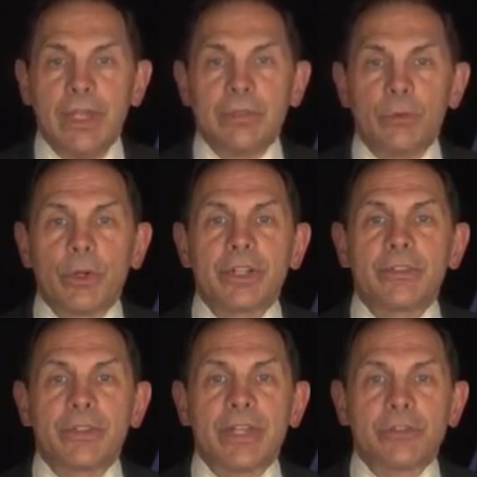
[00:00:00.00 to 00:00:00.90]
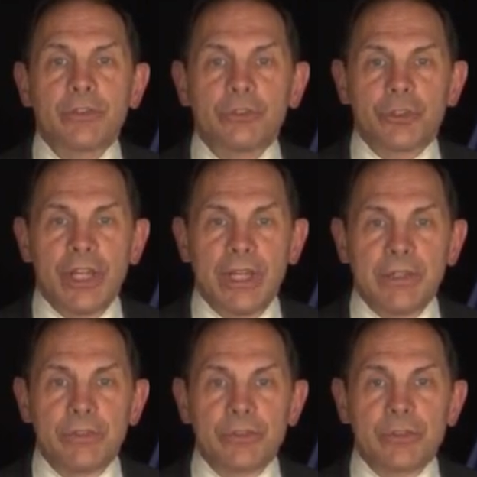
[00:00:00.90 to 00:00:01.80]
and organizational
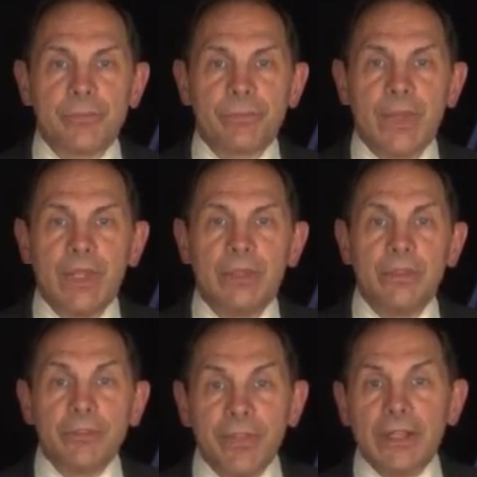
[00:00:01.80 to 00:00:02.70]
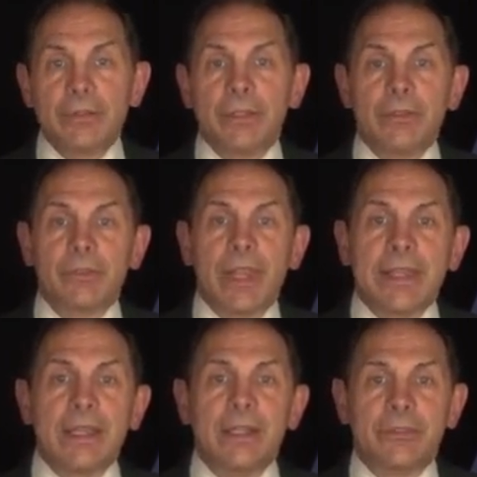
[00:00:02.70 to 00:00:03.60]
change. They're veterans
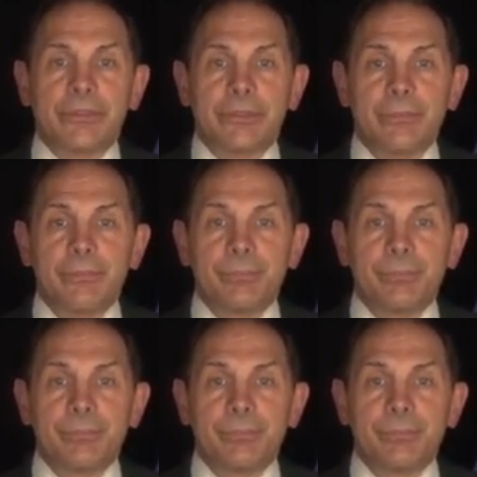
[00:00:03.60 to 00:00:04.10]
like us.